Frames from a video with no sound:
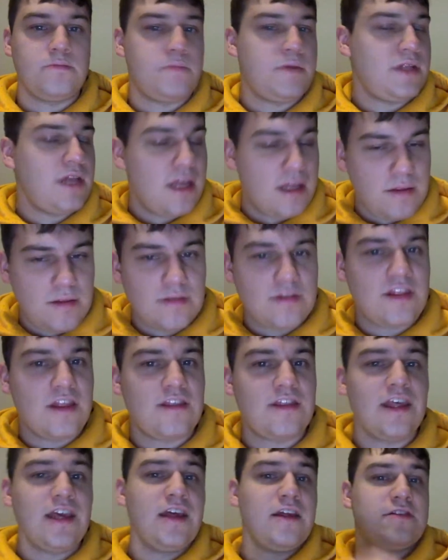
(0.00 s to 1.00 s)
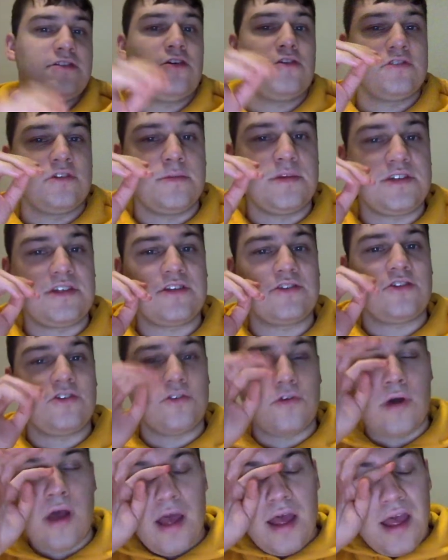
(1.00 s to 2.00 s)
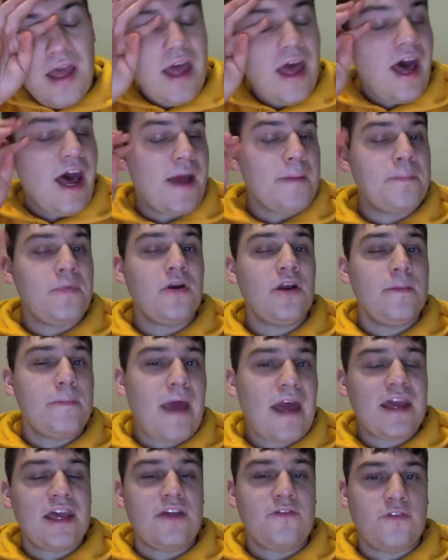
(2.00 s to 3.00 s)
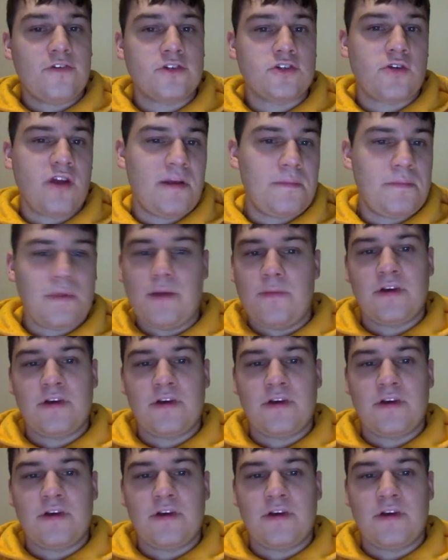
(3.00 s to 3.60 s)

The thing it's also missing too, I put it back in for screenplay.